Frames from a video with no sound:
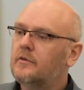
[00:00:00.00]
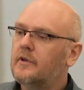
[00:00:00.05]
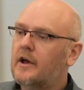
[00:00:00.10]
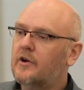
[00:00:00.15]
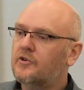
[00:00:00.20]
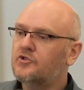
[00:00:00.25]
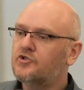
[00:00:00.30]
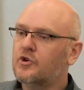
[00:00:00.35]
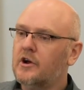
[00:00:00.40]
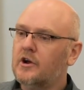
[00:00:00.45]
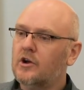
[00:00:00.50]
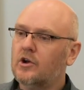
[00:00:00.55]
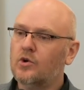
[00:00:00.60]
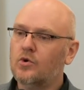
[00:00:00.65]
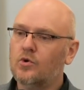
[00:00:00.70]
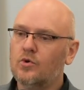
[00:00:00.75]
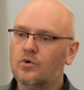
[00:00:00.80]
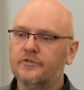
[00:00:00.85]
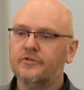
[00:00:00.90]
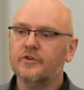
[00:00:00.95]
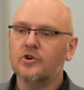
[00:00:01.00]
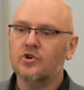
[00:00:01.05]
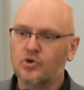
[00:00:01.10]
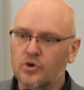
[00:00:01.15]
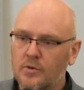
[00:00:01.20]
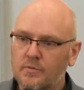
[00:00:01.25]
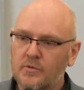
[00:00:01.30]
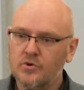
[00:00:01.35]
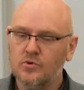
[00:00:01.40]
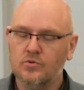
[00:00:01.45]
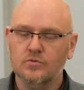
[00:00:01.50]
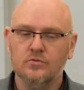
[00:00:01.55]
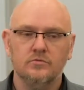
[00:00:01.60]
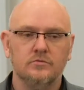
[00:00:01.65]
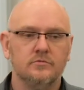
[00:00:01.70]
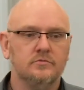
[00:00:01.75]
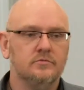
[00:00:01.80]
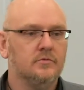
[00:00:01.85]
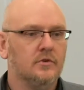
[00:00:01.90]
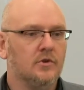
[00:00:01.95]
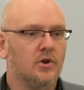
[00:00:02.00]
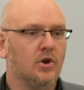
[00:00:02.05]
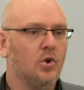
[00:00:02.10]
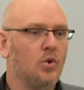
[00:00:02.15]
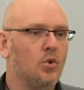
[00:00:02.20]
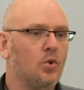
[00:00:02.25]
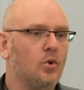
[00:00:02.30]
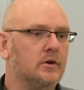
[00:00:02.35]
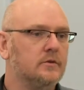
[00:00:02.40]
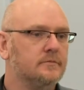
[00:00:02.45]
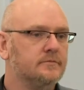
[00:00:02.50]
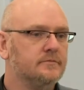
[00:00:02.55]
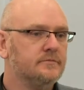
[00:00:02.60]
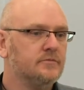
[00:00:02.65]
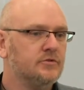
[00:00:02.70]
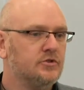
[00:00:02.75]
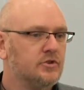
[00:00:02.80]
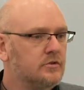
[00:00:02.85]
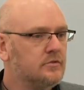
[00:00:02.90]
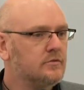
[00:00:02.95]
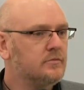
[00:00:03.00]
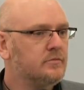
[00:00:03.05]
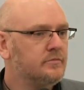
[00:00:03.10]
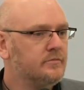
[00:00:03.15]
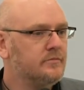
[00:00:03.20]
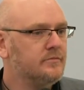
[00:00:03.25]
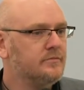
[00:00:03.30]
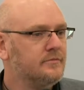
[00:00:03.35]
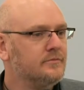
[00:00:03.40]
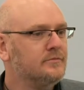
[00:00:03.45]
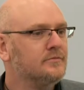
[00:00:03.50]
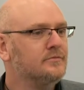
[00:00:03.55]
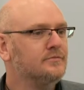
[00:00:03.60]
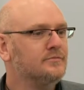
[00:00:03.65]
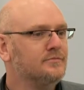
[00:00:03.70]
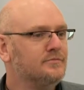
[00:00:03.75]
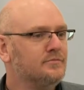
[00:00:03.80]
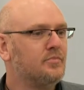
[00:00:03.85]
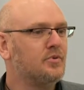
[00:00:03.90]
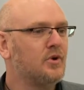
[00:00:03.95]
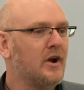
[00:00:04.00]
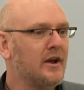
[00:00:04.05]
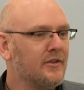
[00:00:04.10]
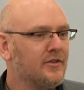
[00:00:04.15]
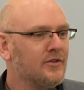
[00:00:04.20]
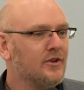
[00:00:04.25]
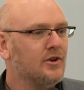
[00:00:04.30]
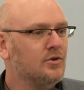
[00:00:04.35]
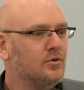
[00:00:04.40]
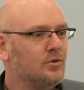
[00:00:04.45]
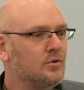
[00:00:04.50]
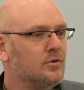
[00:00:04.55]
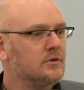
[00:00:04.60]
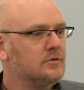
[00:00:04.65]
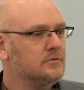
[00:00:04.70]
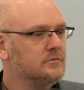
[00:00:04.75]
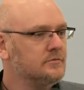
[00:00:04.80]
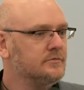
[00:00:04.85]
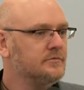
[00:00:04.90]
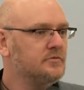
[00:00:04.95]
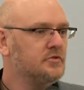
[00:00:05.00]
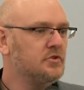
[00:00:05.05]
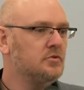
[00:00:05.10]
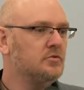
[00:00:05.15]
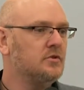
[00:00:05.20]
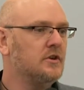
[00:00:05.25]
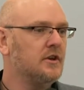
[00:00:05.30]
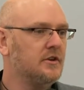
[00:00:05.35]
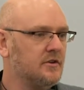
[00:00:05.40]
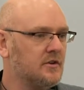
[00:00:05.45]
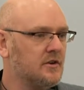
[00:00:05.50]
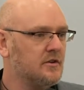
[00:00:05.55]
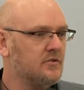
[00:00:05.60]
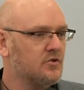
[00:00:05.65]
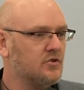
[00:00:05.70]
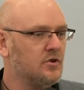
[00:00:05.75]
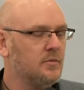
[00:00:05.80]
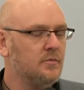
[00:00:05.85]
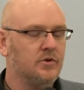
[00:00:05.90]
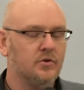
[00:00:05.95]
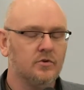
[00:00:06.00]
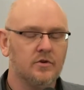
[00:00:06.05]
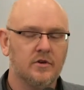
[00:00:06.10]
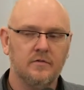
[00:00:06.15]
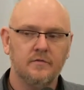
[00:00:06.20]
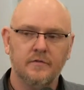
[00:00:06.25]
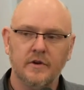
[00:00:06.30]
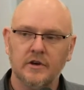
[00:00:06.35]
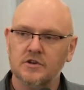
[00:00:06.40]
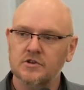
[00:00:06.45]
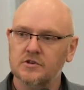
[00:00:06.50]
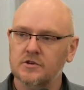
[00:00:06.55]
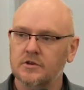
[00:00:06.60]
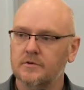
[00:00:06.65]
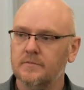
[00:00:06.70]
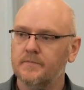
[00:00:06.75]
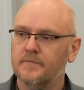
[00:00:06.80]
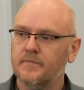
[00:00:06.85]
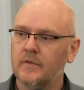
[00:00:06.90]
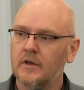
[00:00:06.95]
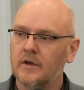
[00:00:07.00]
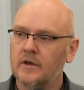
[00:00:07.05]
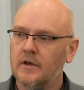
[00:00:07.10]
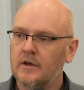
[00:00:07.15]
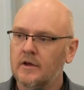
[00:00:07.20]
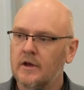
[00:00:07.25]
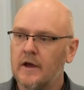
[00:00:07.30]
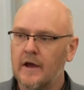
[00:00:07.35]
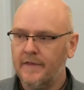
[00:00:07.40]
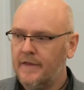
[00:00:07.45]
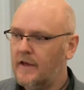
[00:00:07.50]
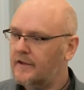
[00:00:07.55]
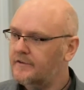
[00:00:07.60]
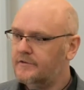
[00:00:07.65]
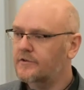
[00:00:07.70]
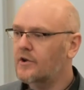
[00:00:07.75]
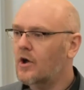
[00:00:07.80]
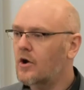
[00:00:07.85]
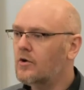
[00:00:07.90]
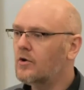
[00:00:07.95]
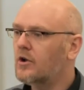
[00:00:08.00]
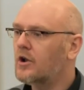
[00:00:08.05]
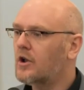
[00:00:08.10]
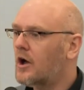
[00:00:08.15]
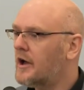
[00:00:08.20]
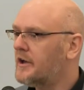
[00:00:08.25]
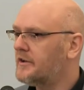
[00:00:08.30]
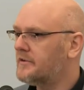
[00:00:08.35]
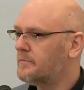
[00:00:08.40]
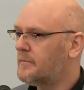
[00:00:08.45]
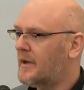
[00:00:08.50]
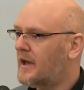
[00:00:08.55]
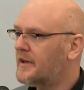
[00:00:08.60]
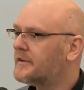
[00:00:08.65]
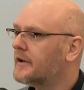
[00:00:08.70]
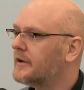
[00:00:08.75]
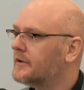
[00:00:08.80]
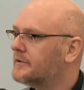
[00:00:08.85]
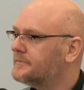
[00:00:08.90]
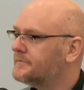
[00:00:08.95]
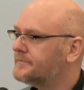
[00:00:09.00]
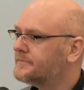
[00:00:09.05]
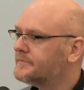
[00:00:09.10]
Our drug law is a criminal law. You break the law, you get a criminal conviction. And that's no light matter.